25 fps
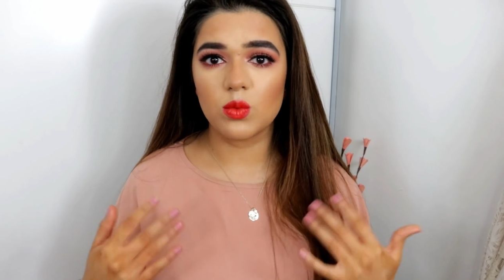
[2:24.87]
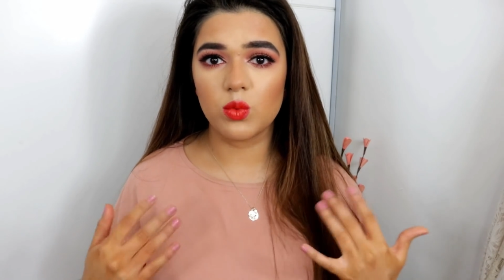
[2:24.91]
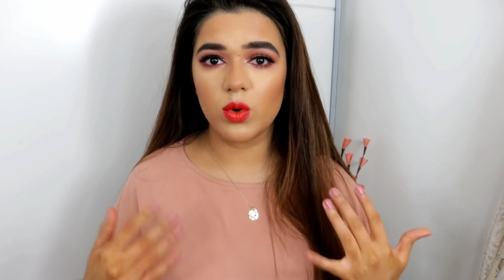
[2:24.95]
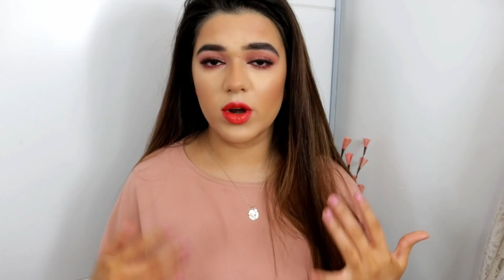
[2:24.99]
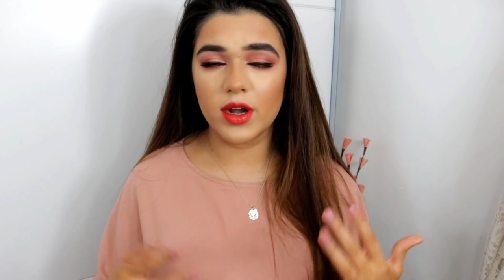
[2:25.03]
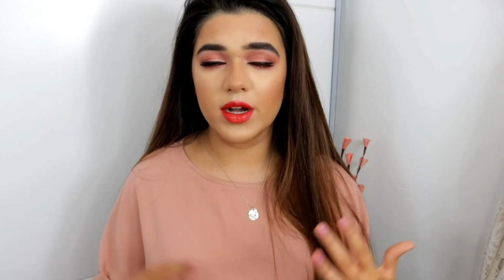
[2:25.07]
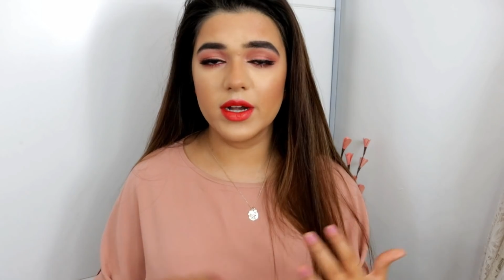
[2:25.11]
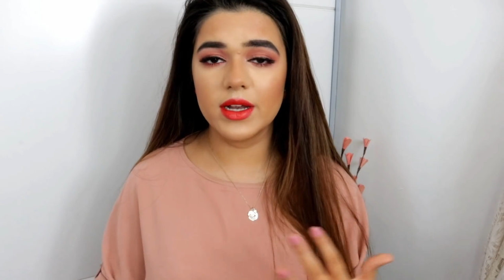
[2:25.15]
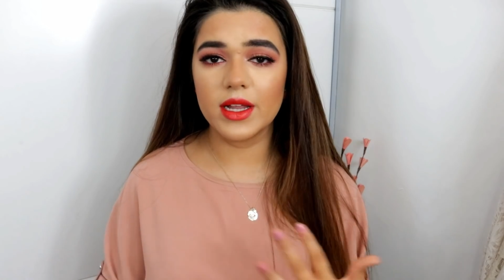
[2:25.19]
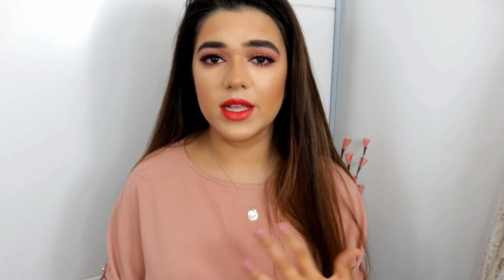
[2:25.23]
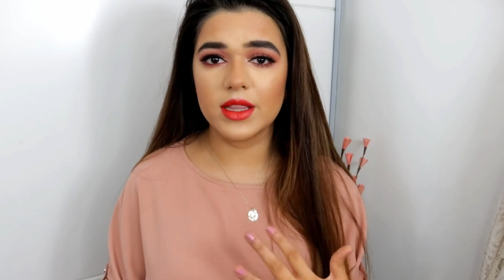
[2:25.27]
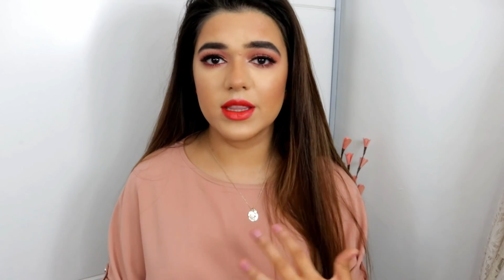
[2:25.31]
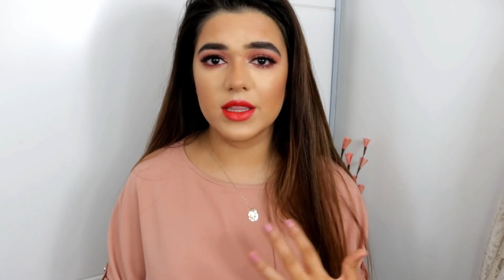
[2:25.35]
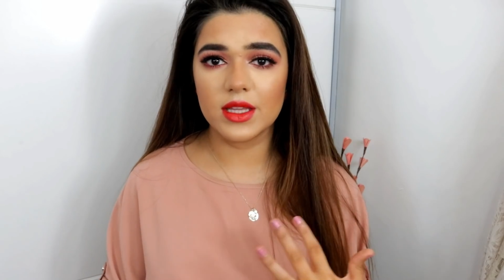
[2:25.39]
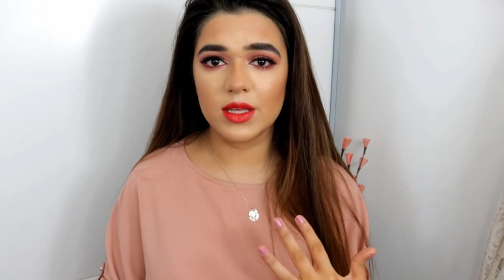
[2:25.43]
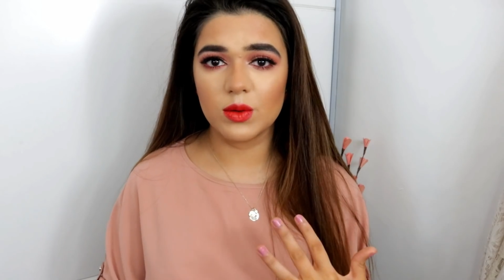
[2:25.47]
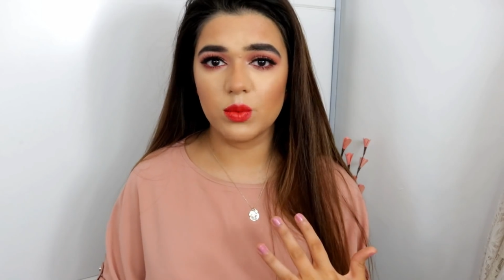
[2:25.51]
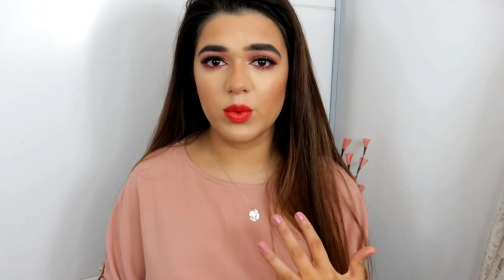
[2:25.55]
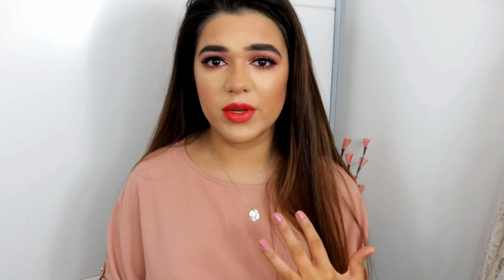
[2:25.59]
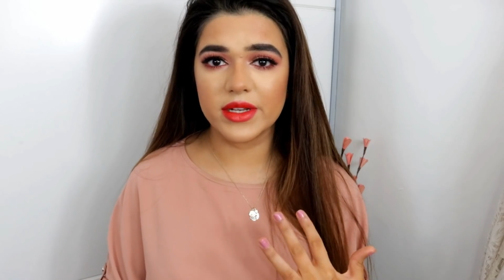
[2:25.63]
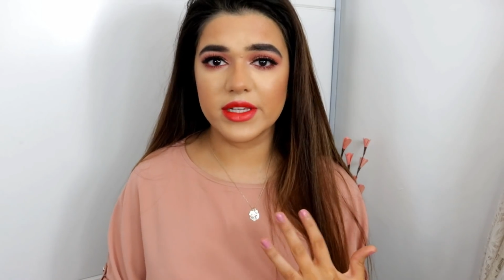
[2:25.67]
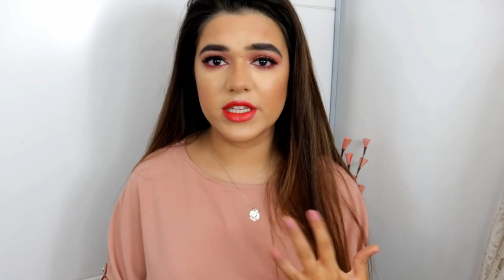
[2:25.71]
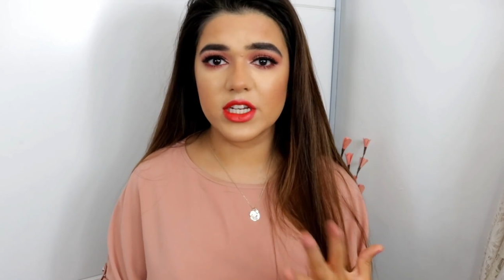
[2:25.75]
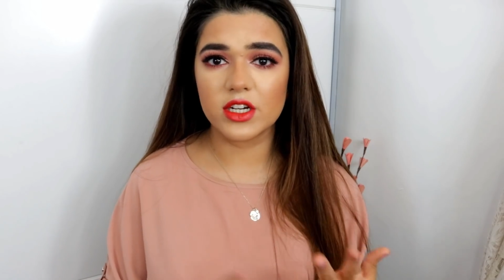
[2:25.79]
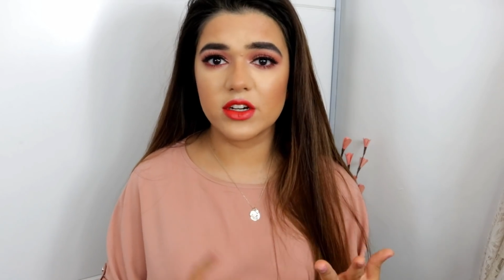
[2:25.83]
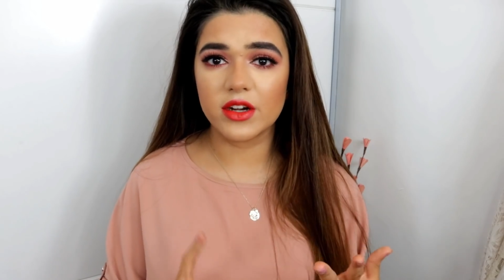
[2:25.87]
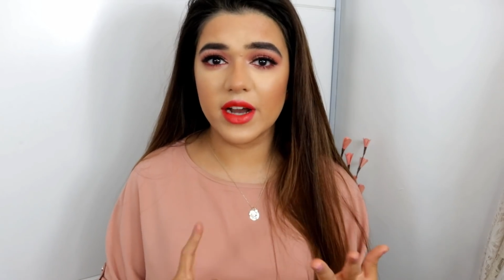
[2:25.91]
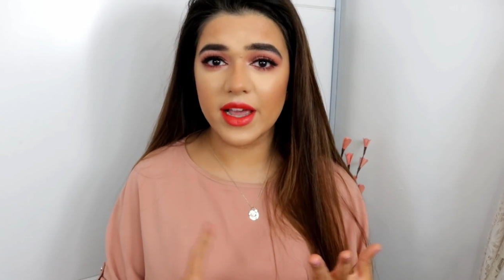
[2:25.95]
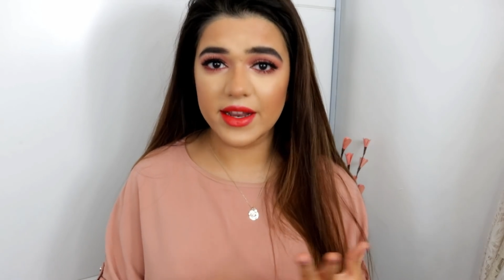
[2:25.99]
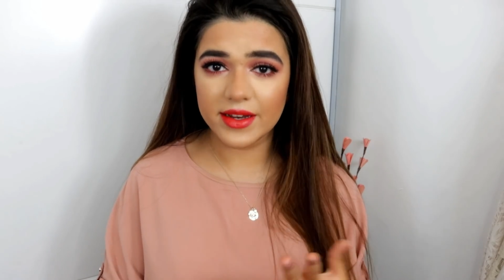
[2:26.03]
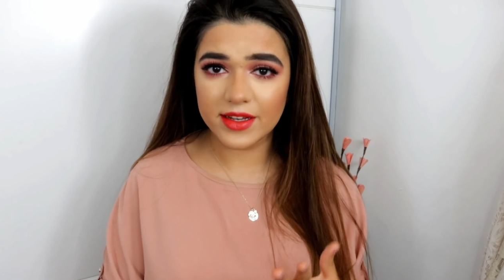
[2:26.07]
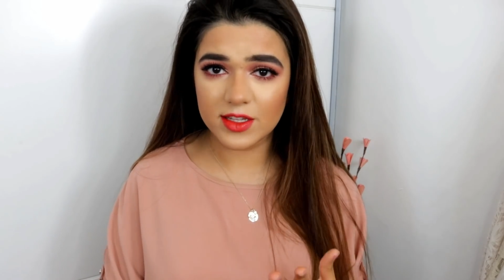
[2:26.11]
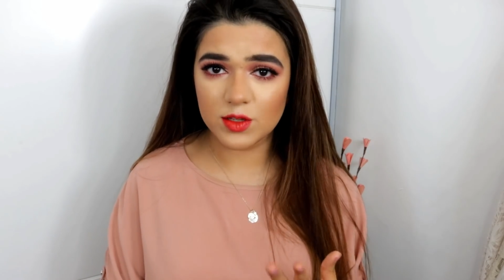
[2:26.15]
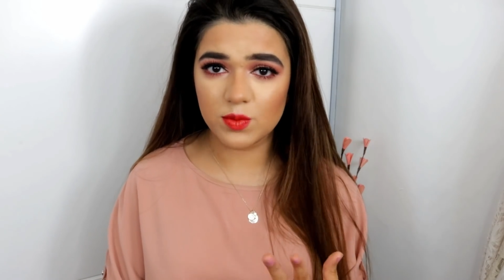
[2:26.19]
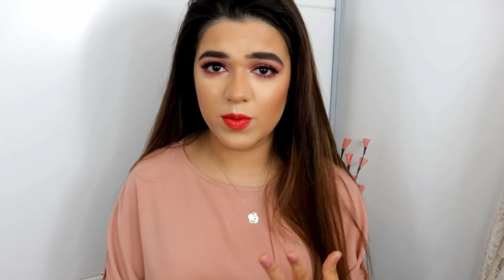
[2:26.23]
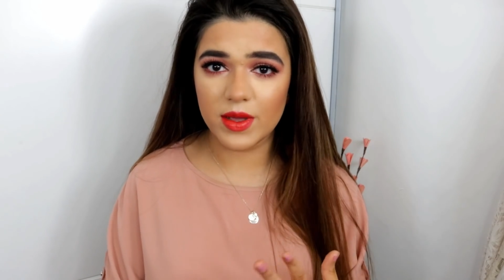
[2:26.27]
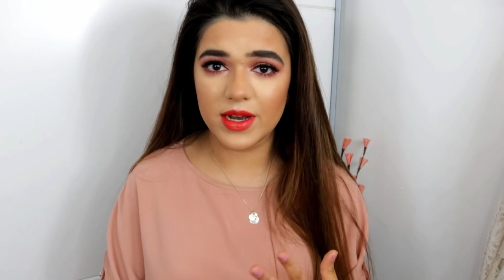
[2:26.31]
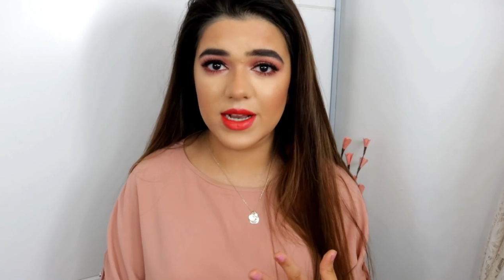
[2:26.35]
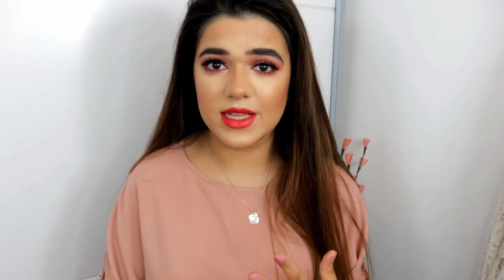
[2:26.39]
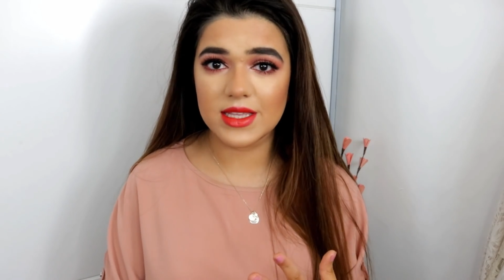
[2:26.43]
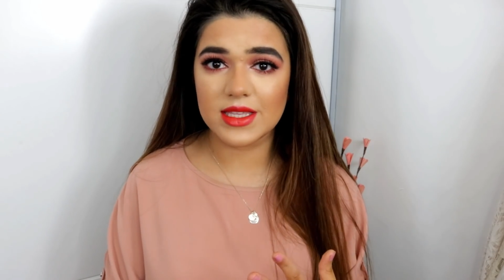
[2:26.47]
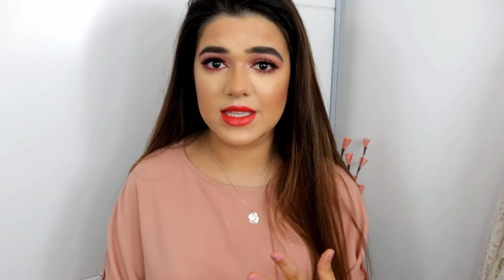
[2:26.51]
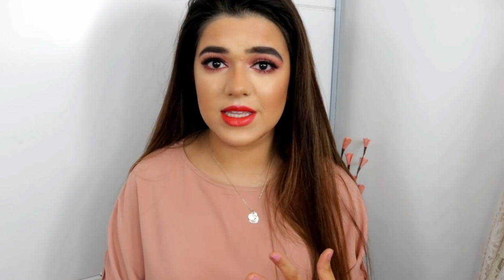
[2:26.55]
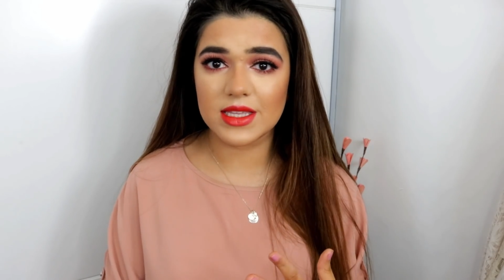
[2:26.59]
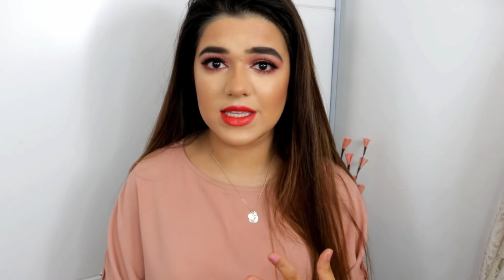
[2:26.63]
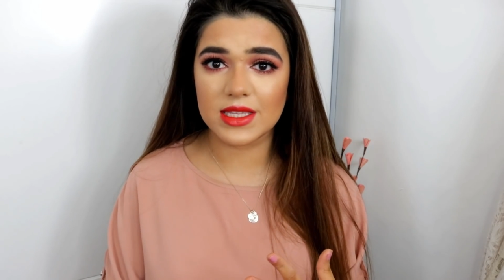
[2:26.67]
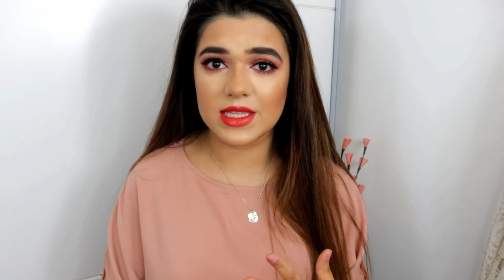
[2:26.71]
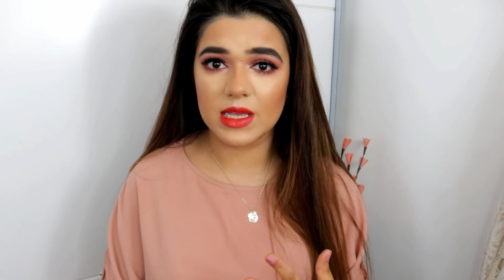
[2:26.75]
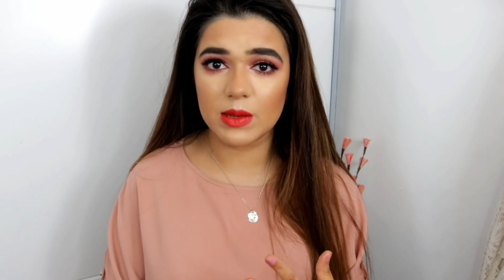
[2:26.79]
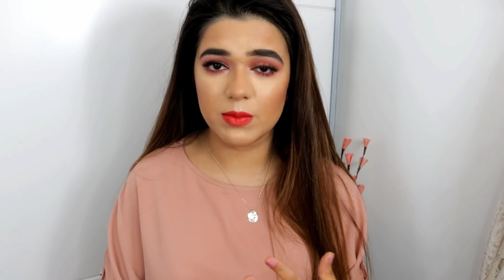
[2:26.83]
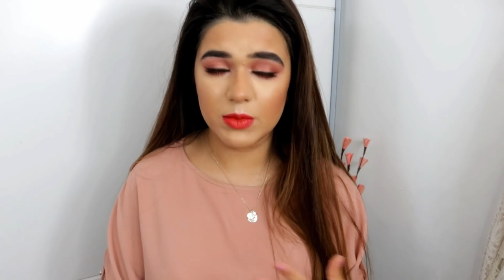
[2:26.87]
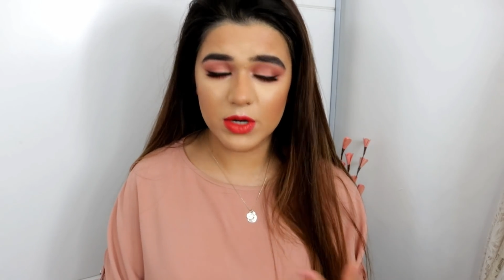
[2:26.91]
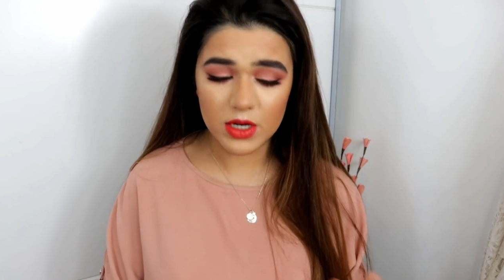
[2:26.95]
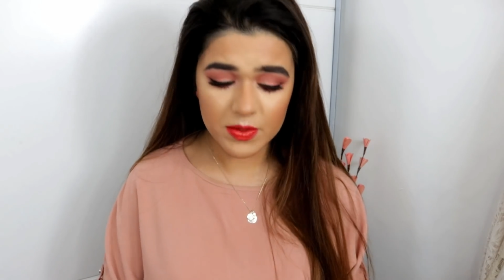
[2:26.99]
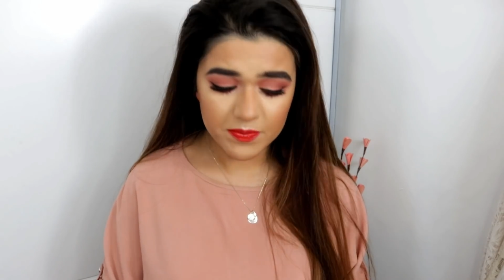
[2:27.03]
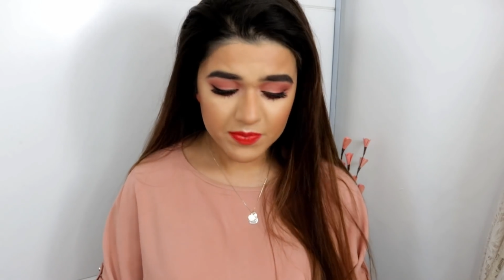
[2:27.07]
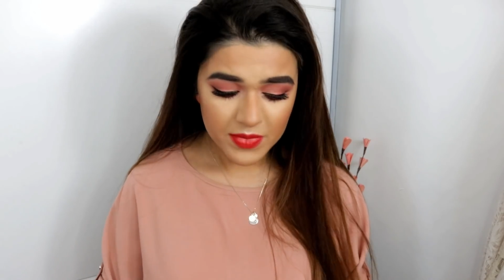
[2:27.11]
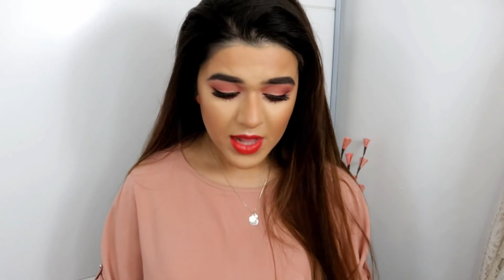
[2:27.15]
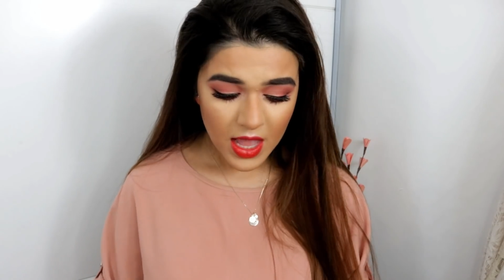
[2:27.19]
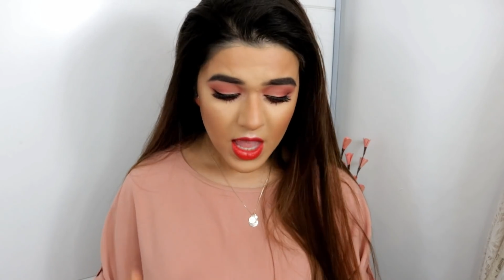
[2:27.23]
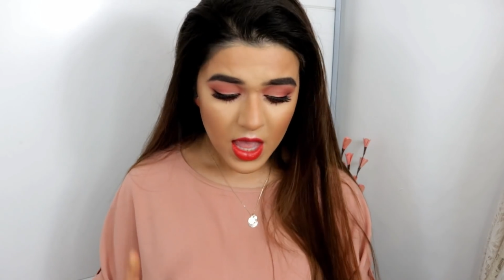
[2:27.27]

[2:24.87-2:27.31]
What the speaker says: wearing in the winter and as well as the summer.